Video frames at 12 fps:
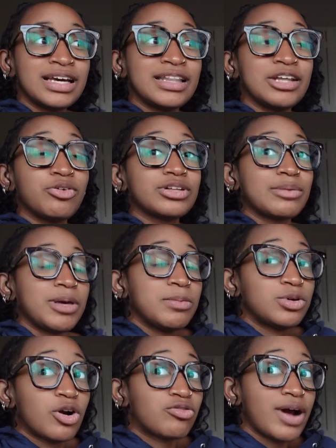and they were like, people
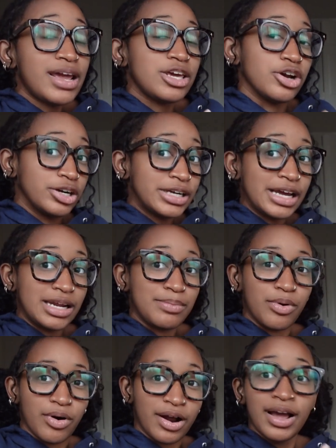don't write yearning
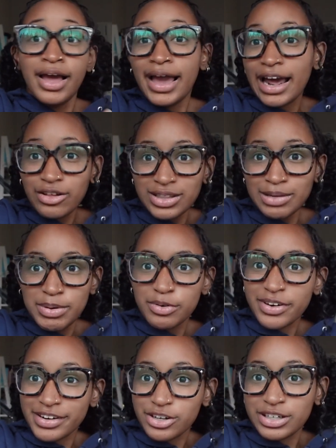anymore. I don't think people
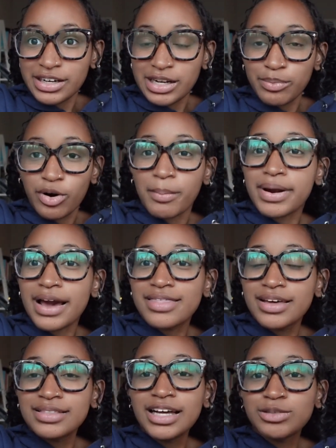write yearning anymore, but I
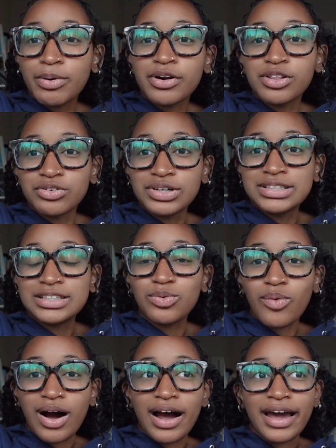think that's part of the reason
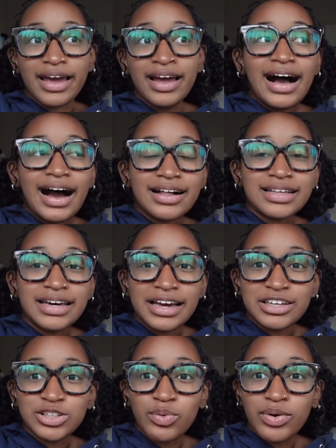why Ali
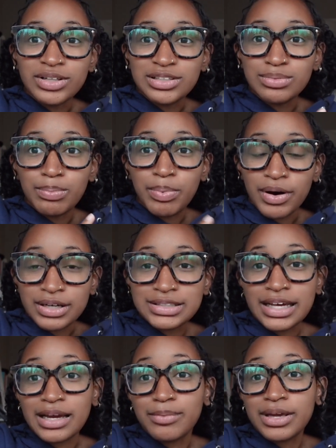Hazelwood's books
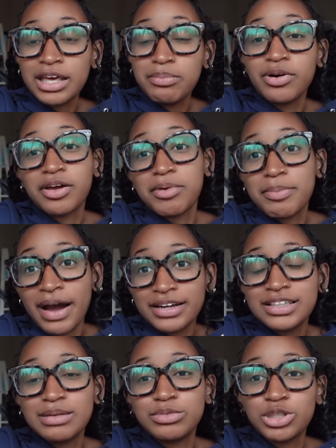like keep bringing me back to
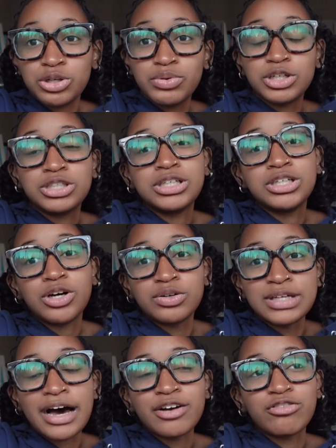them too, is she knows
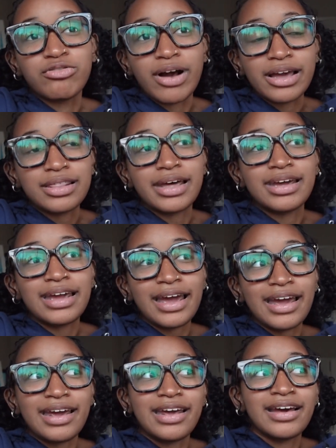how to write like
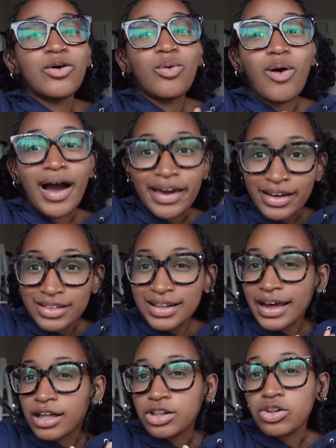a quiet
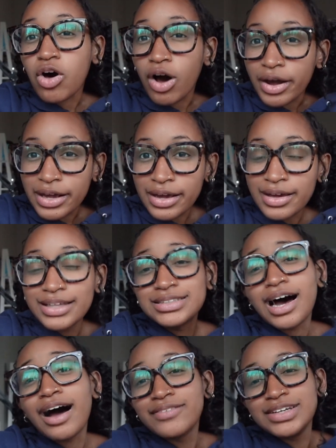like longing. It's
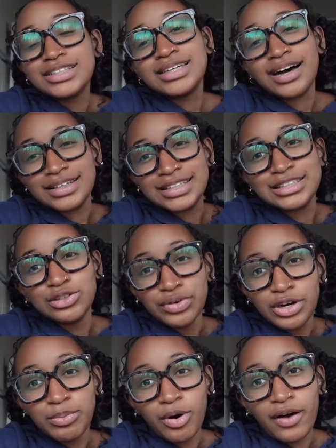obvious to us as the
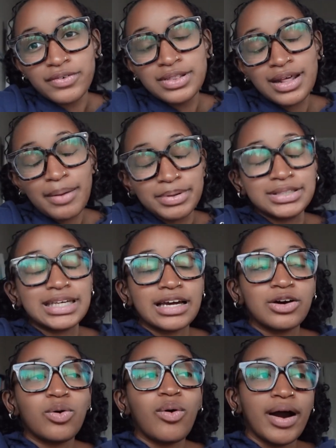reader more often than not, but it's like
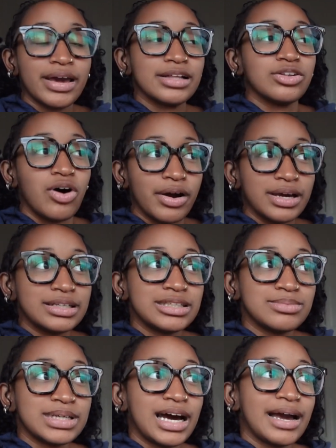a quiet longing
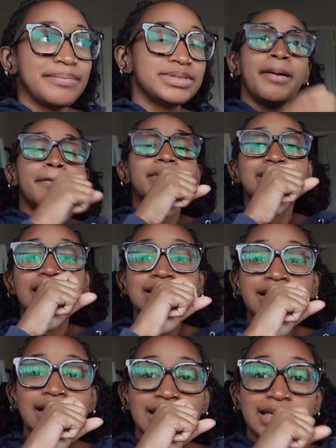sometimes. But that is,
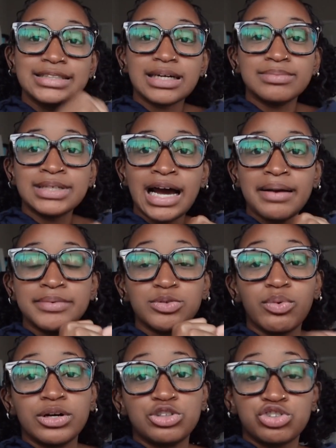I think, sometimes
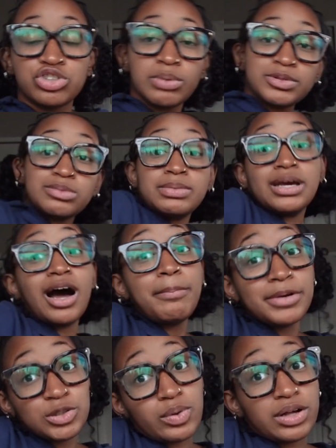what trips me up
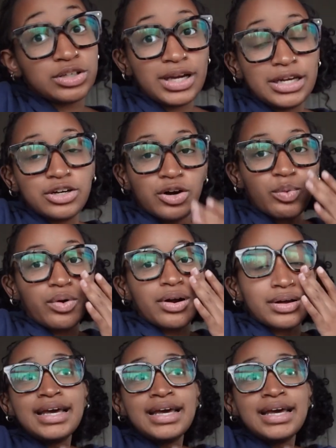as well in her work